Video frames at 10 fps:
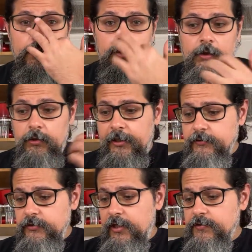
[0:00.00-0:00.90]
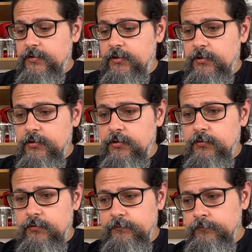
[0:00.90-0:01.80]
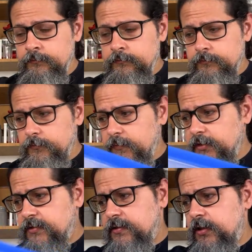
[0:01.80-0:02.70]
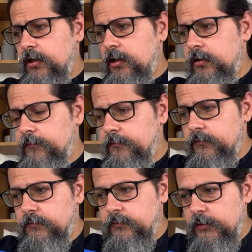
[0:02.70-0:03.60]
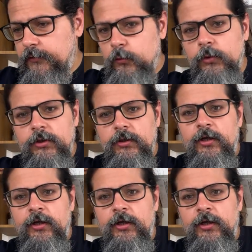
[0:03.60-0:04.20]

Alright, so that's, it's like Google